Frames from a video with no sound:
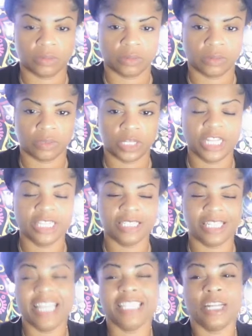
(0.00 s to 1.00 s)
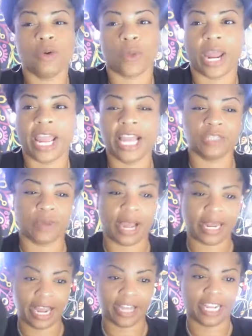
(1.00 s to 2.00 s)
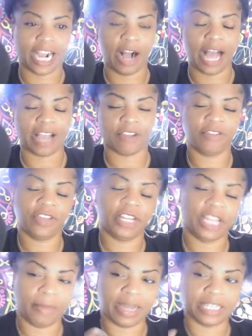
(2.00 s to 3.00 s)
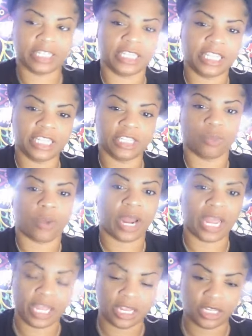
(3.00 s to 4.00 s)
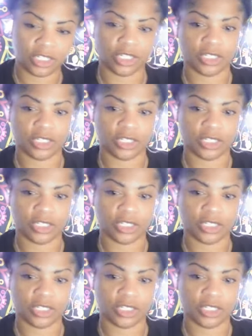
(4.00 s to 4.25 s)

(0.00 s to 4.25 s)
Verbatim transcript: He's he's enraged right now, y'all. I can feel it in my chest. He's enraged.